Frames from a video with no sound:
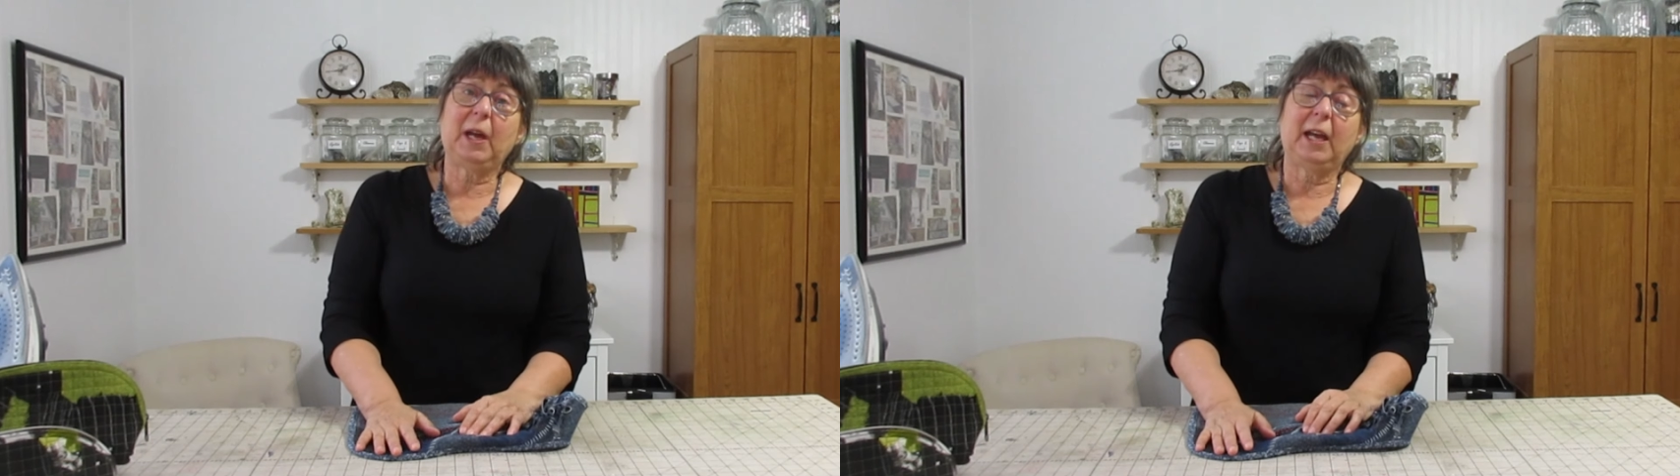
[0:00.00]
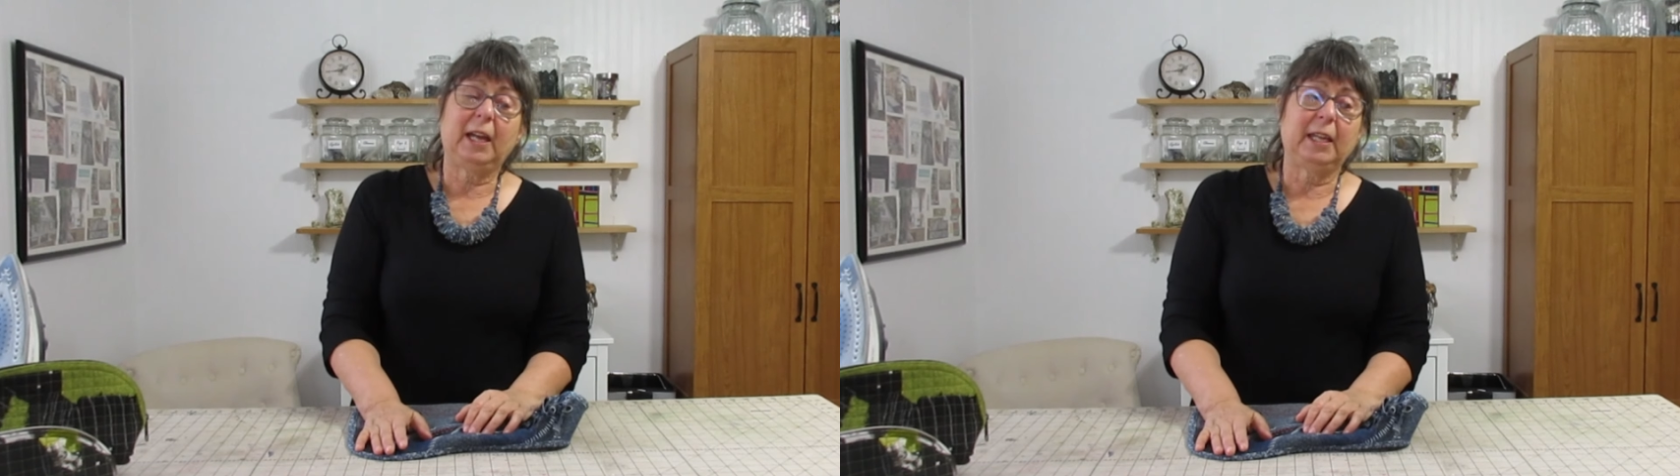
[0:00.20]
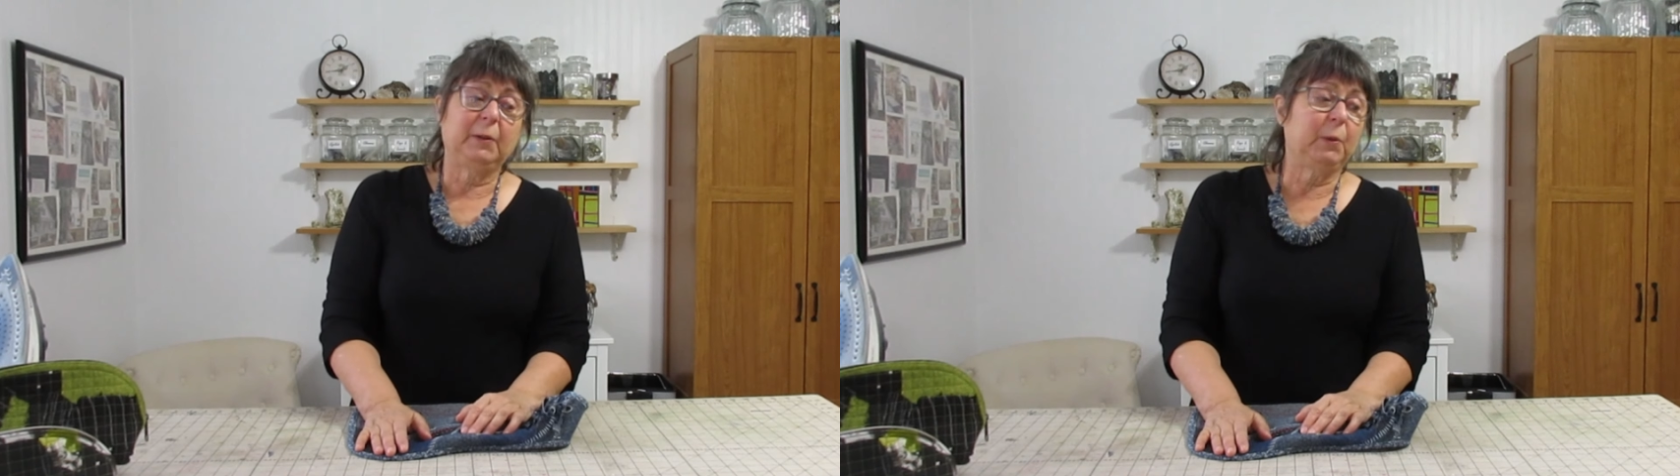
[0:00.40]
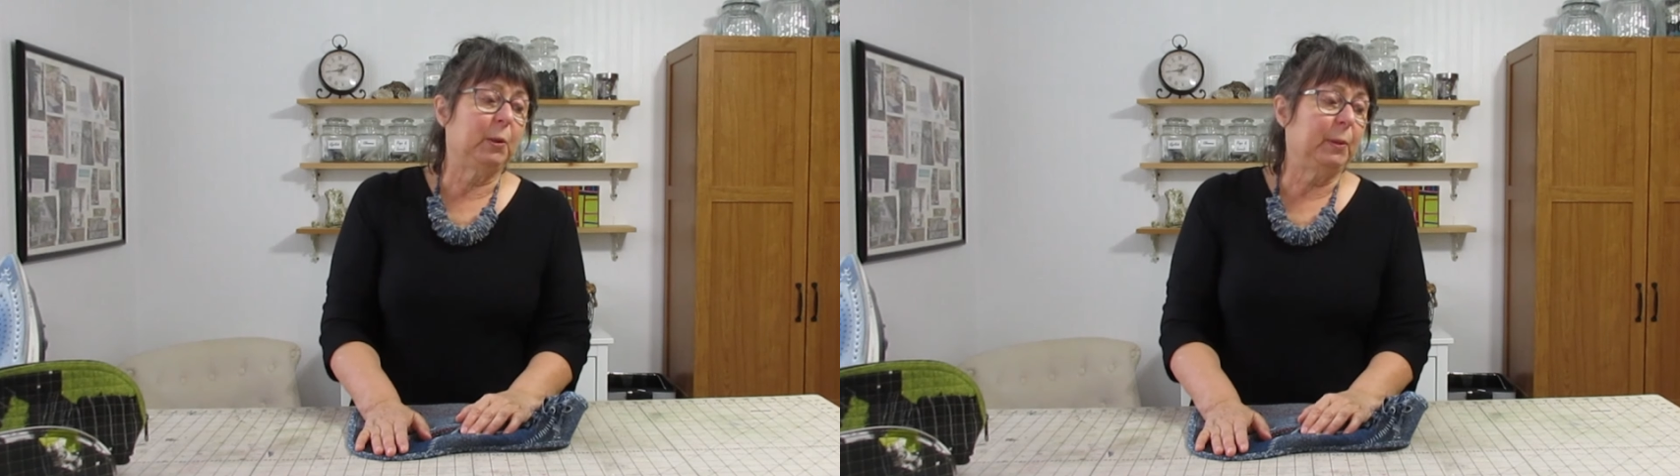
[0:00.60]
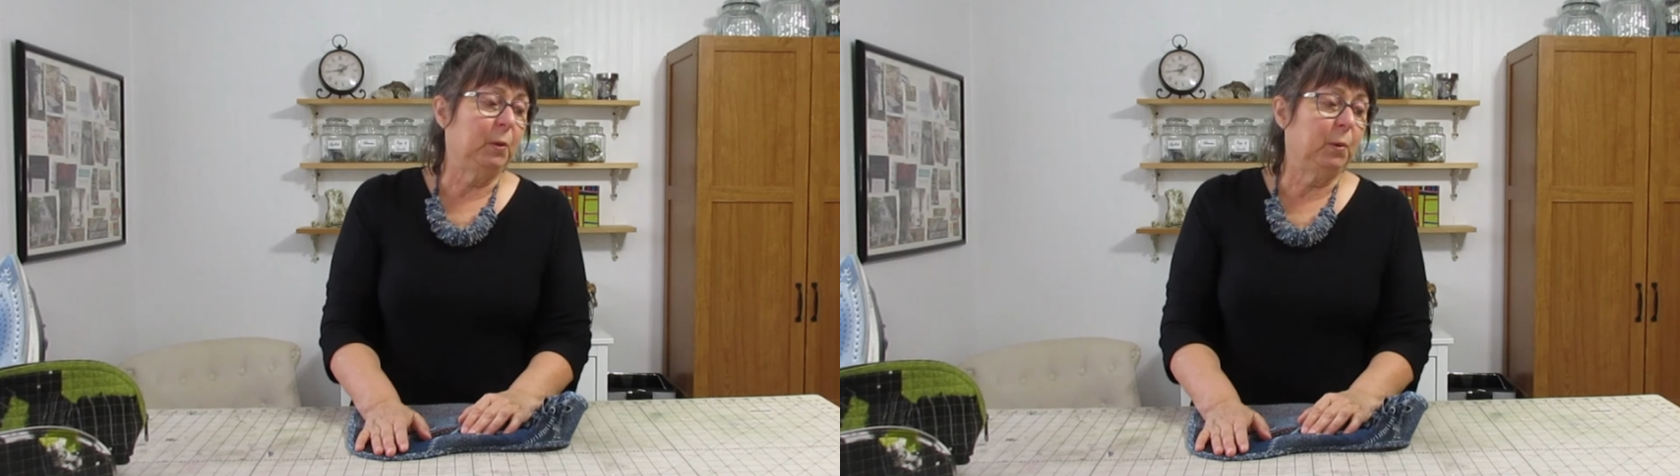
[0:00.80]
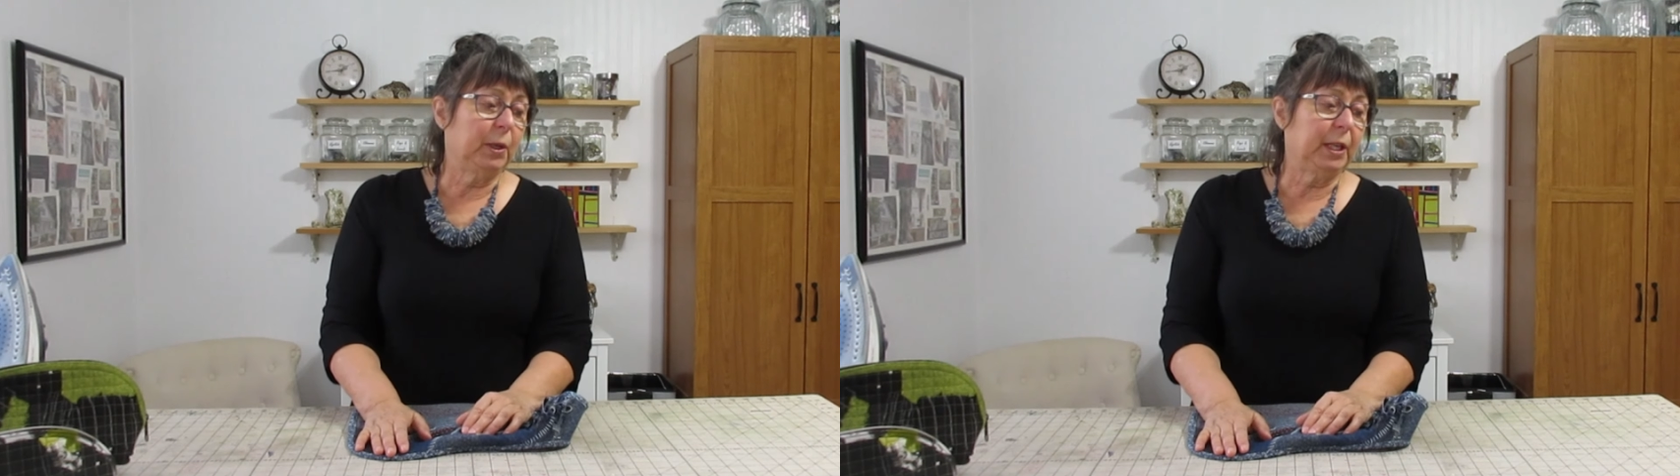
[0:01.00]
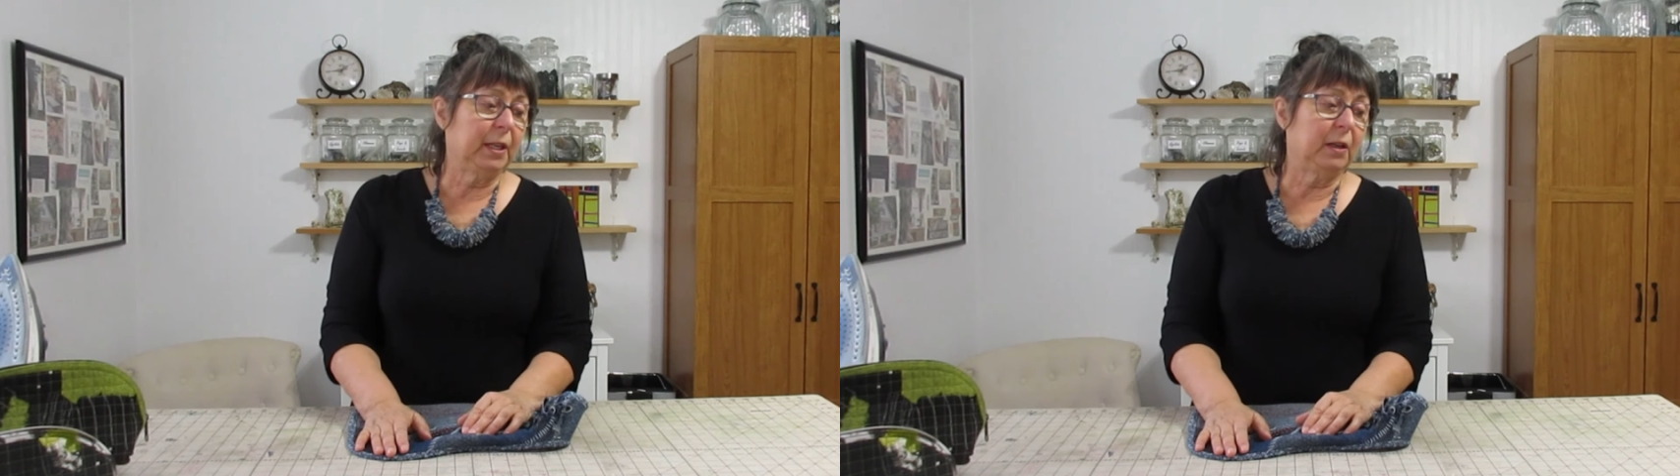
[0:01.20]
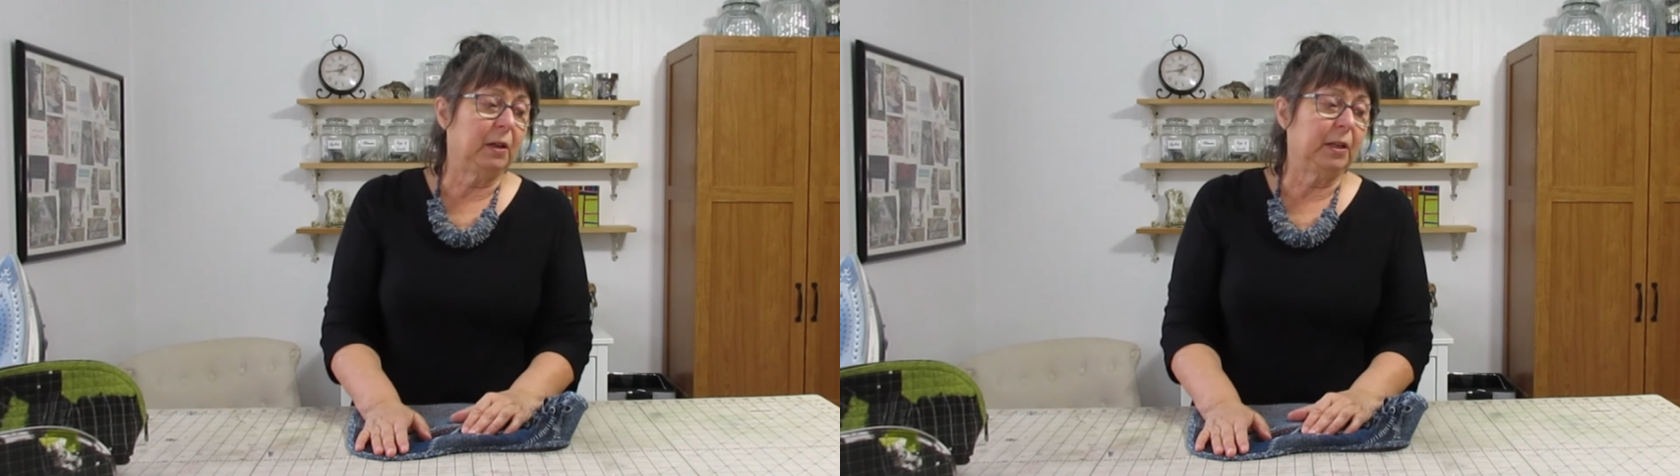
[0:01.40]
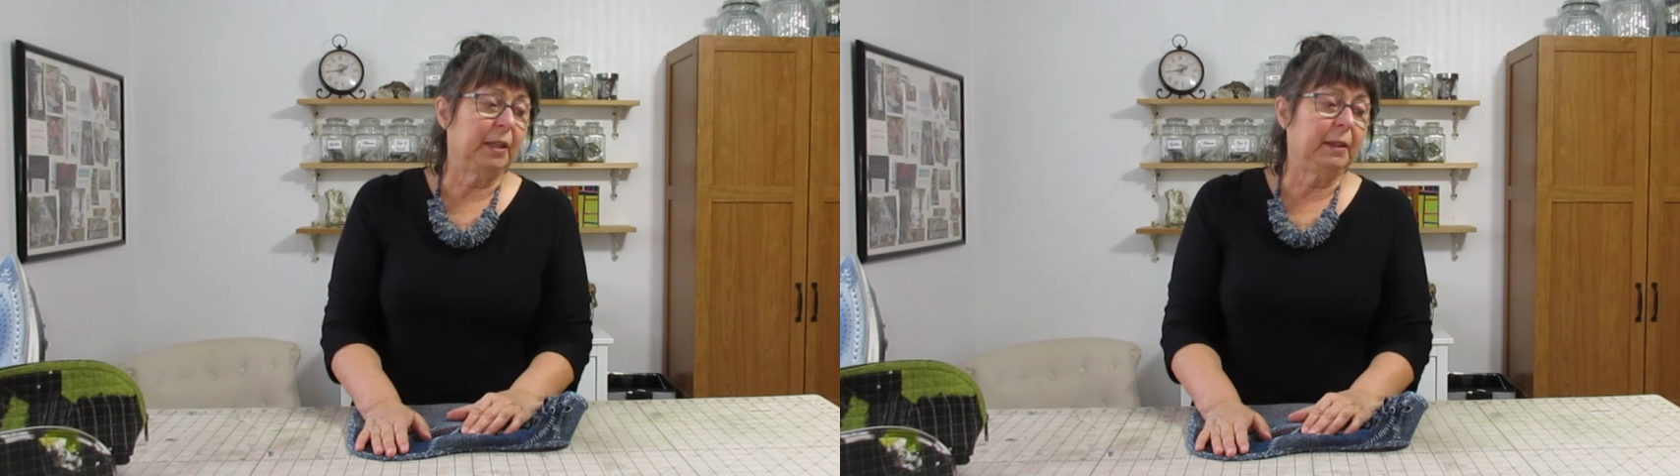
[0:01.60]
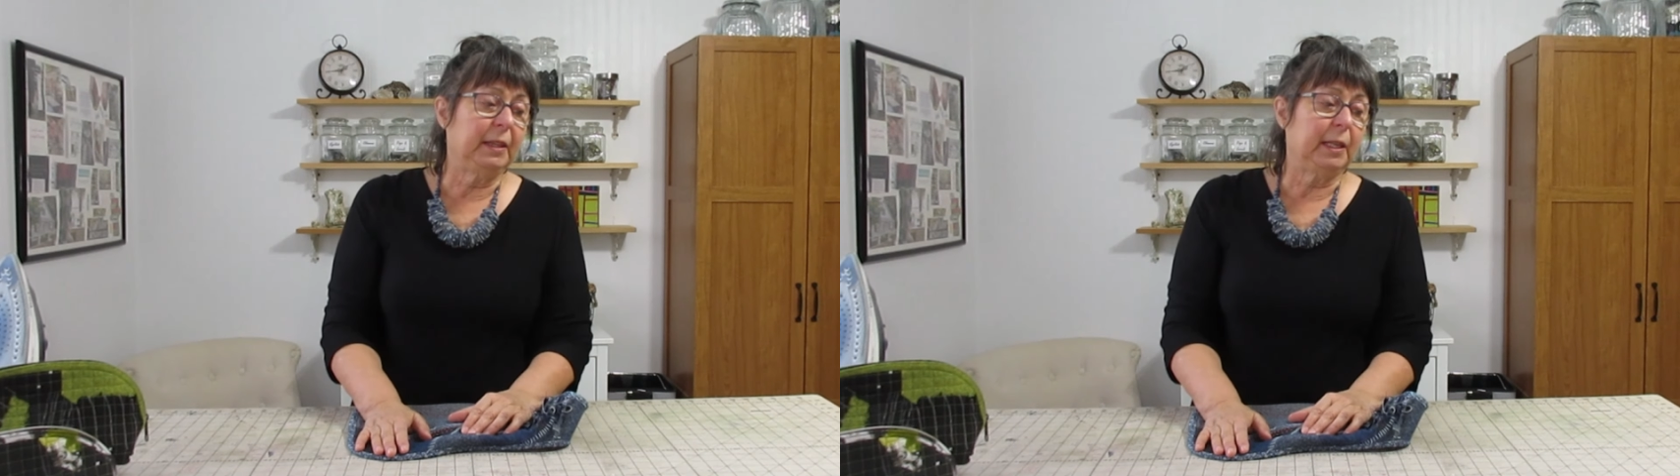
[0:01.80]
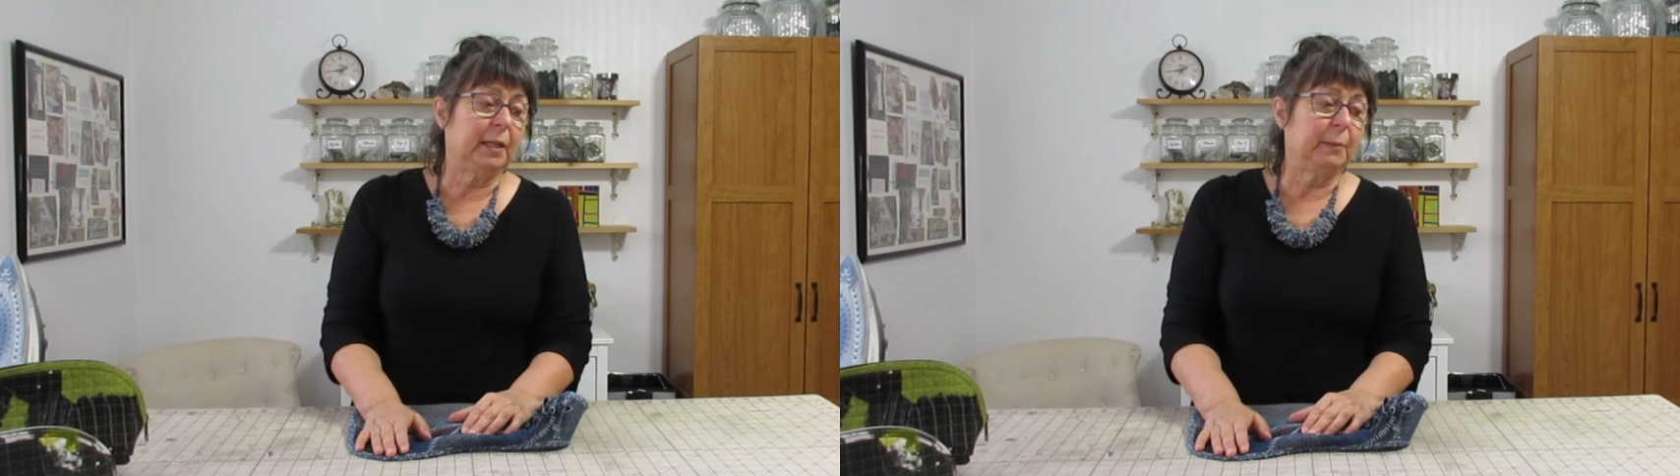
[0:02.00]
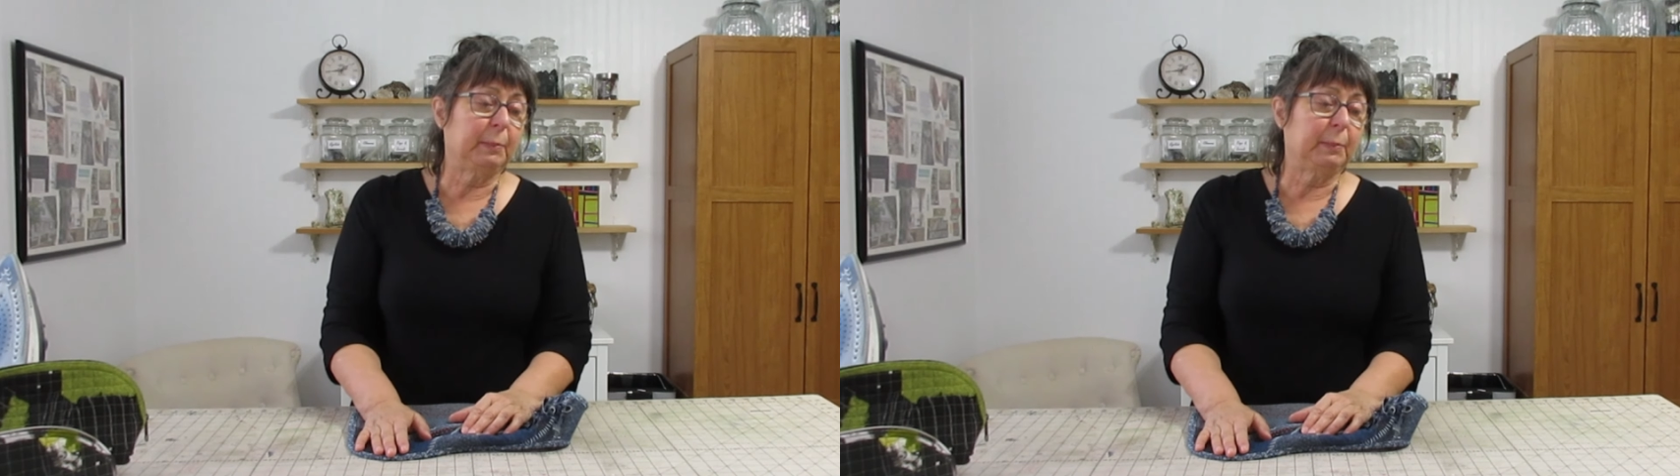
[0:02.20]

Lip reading: I will be working on the